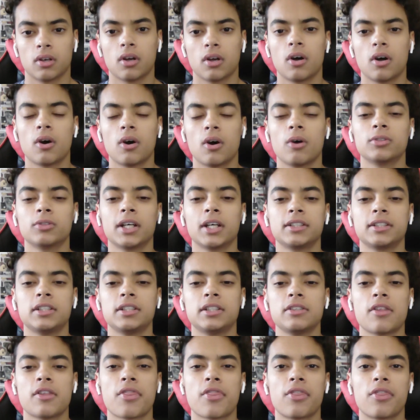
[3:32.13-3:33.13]
Oh,
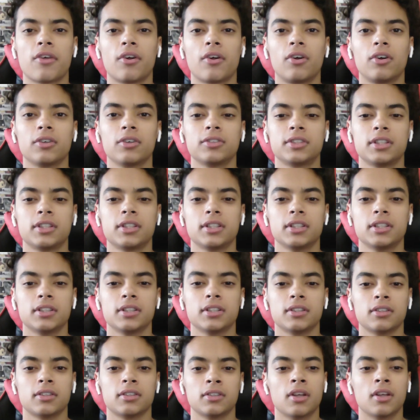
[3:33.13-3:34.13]

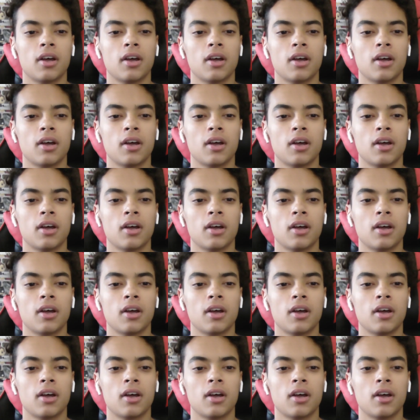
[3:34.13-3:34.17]
1913.